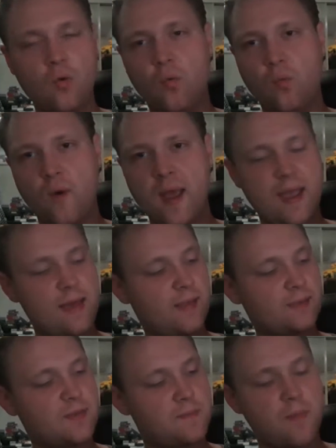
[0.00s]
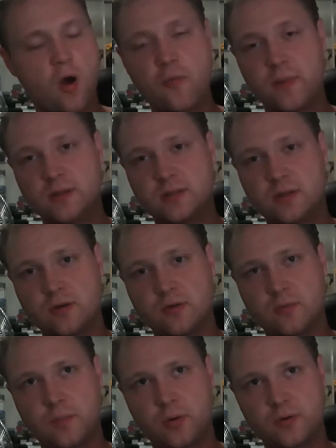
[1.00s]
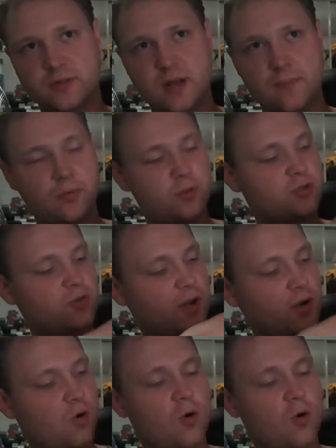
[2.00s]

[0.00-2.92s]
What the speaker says: like the moment you start pulling the trigger,